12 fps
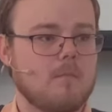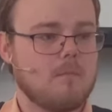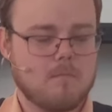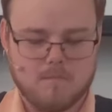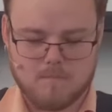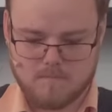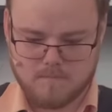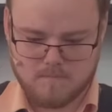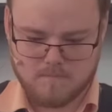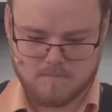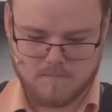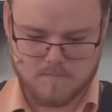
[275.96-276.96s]

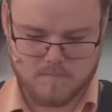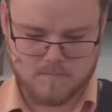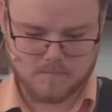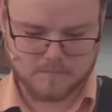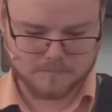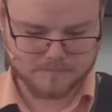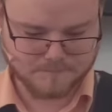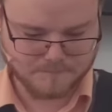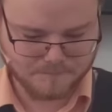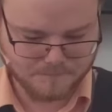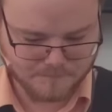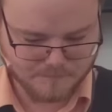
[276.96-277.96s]

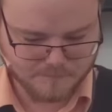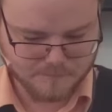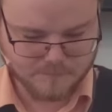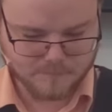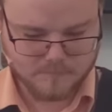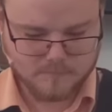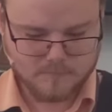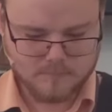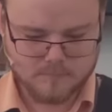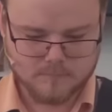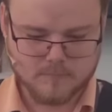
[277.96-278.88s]
Nothing is said.